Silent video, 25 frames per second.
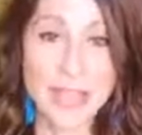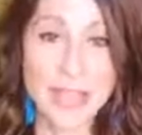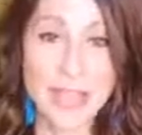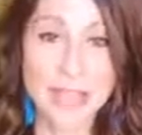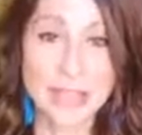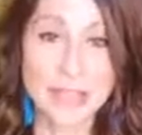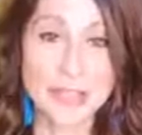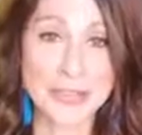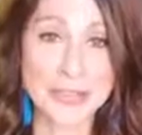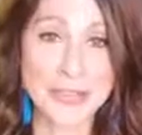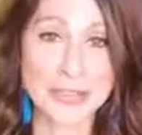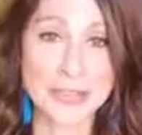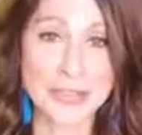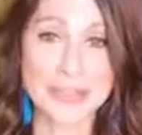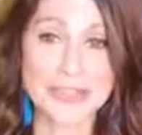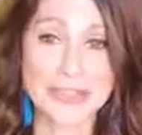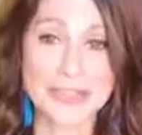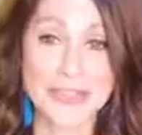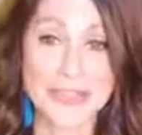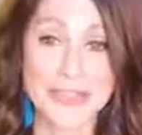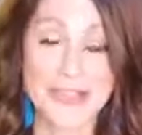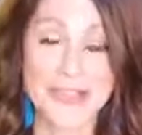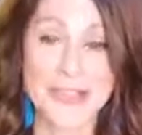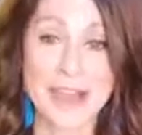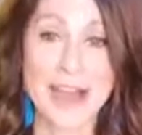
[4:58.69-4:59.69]

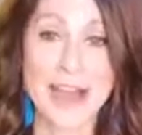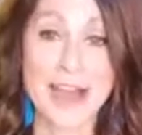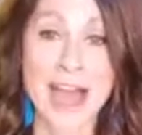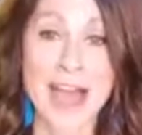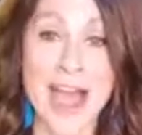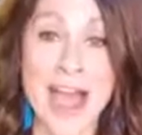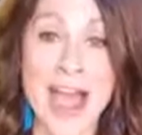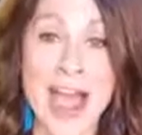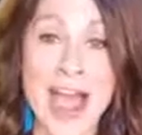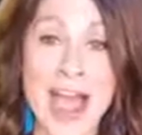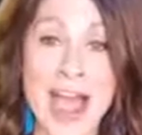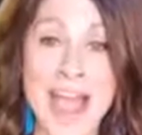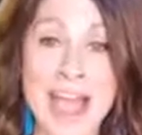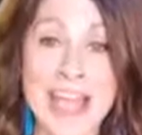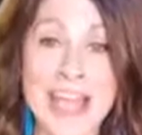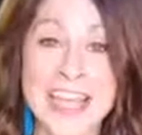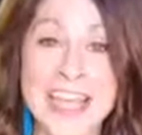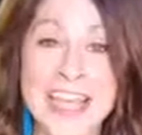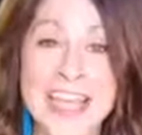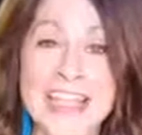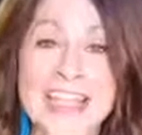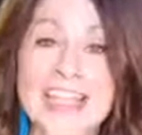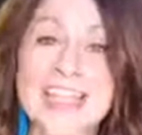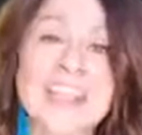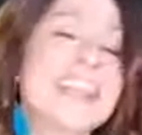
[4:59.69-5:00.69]
energies,
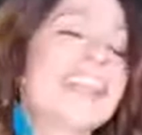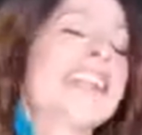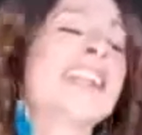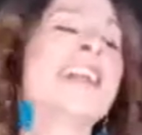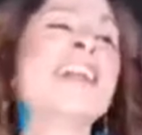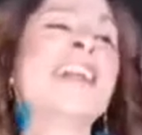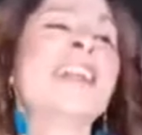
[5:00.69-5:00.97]
I